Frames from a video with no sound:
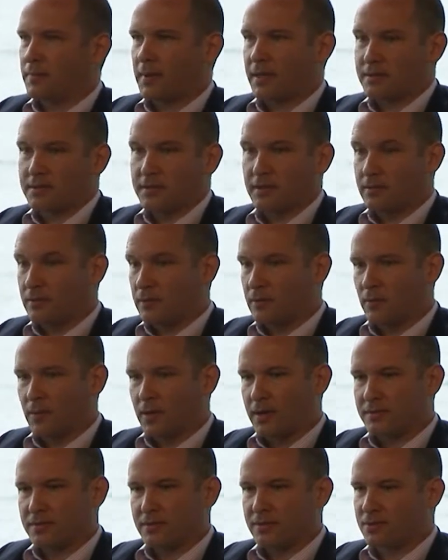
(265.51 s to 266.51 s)
I'm not saying the
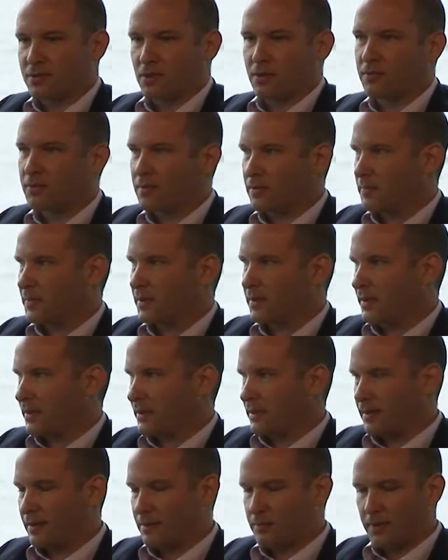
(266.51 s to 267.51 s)
U.S. is over. I mean,
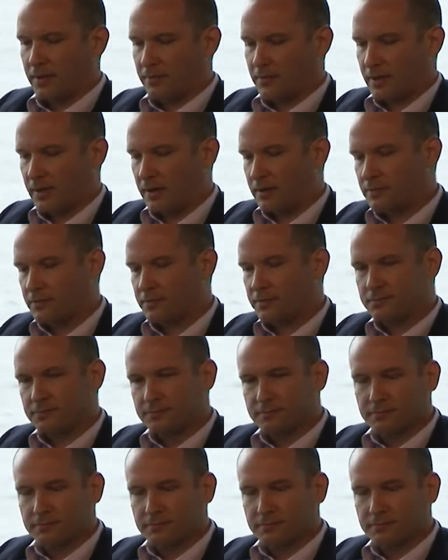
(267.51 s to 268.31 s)
again, we have a lot of